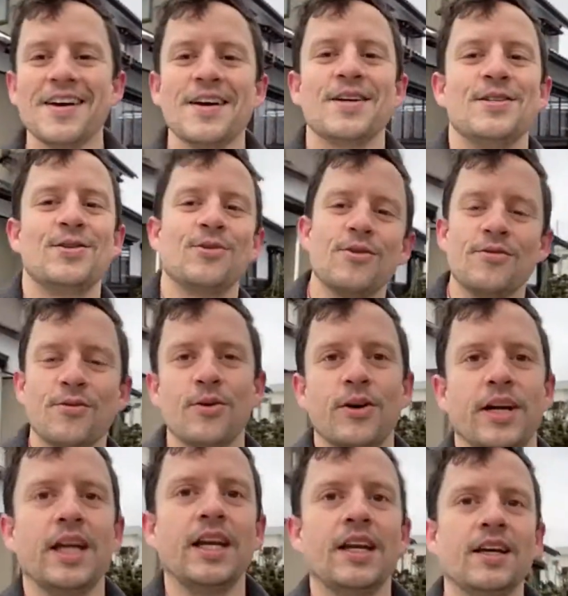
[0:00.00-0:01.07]
to
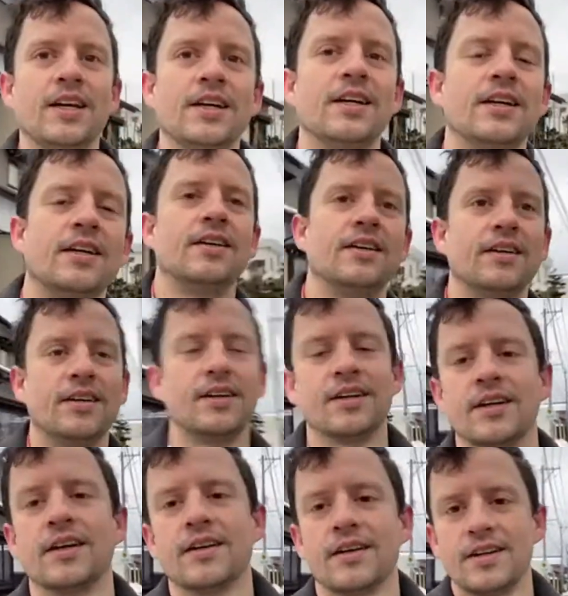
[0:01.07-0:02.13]
avoid
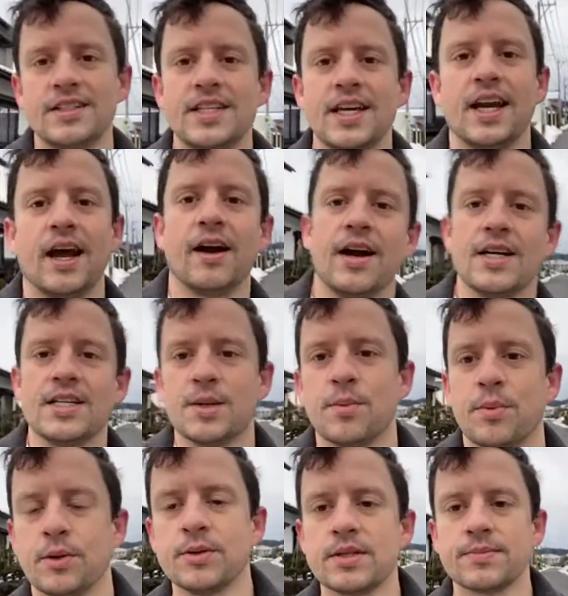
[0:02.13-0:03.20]
dead air, I
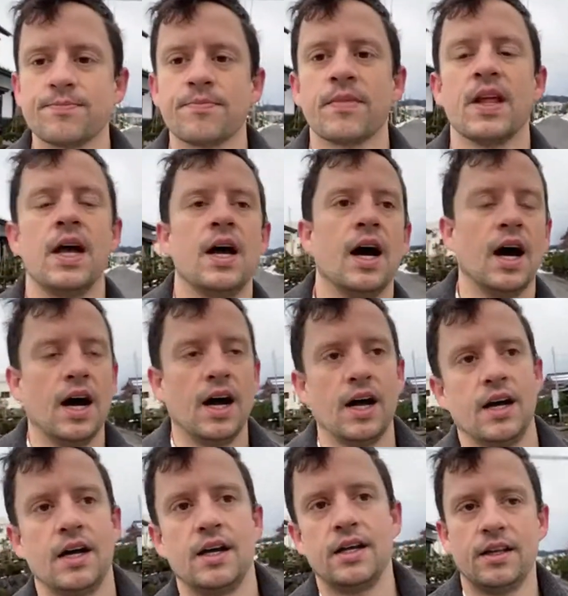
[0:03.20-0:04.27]
suppose.
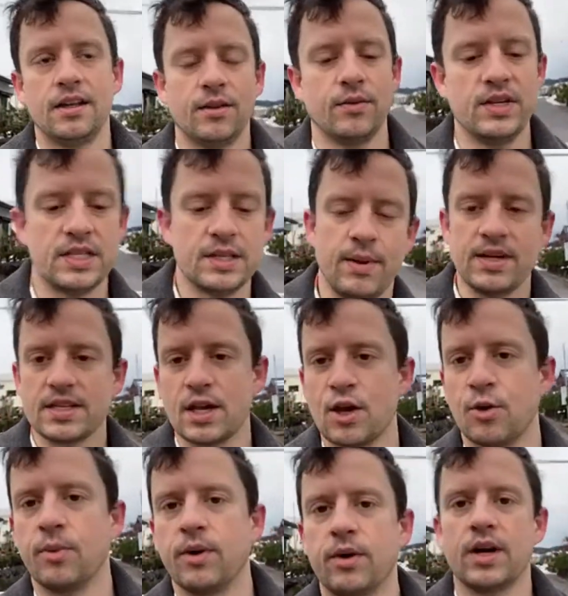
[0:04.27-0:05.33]
The reason I'm asking you
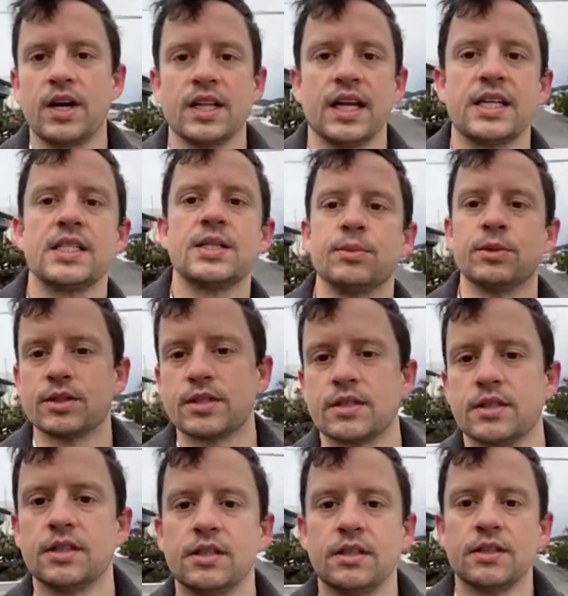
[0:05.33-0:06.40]
about collectibles,
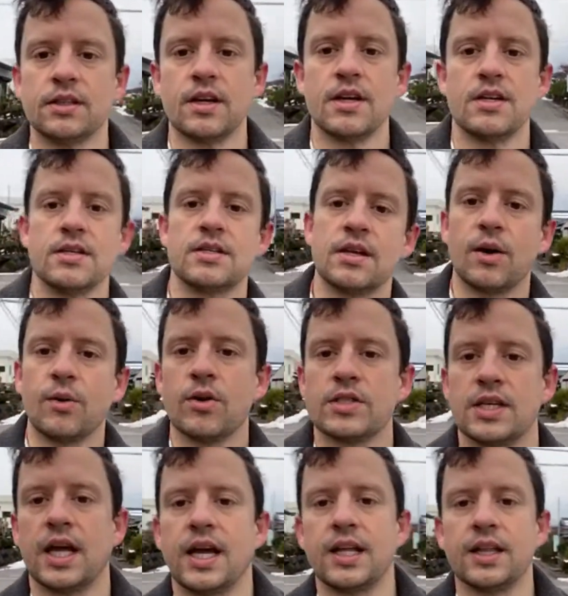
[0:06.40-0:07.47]
Star Wars and
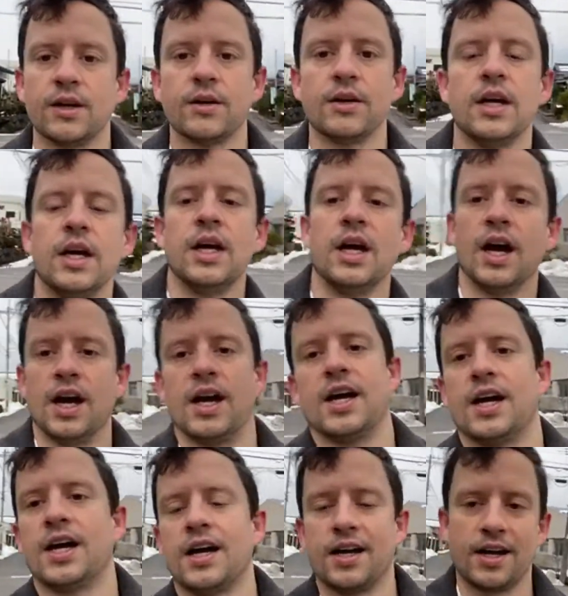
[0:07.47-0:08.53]
Halo.
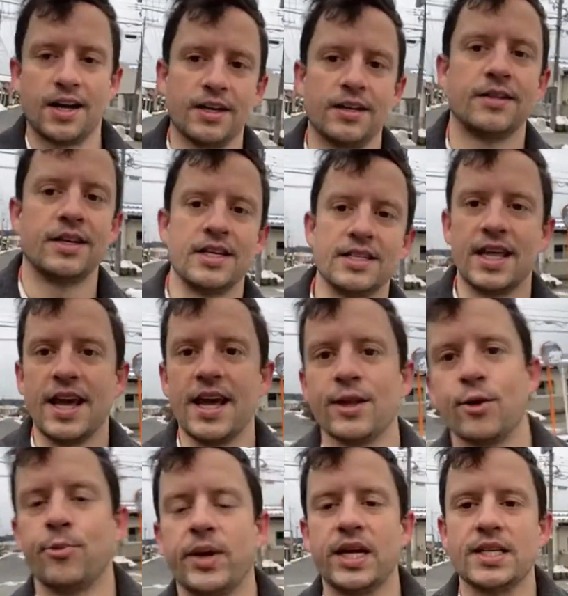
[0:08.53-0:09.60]
Yes, the Halo
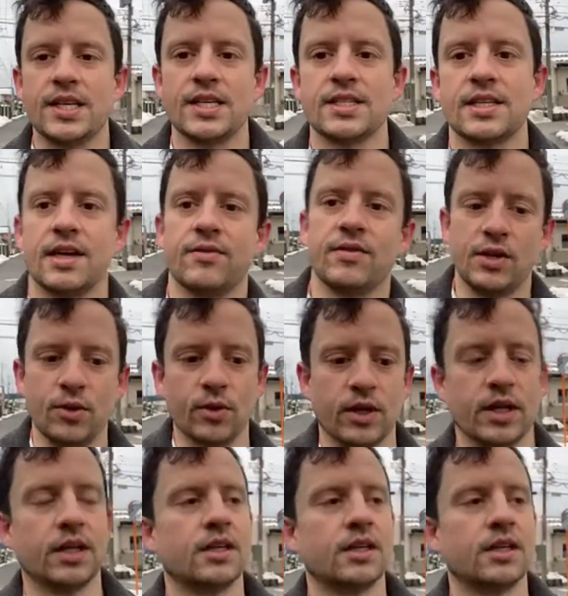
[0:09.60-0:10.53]
makes sense given your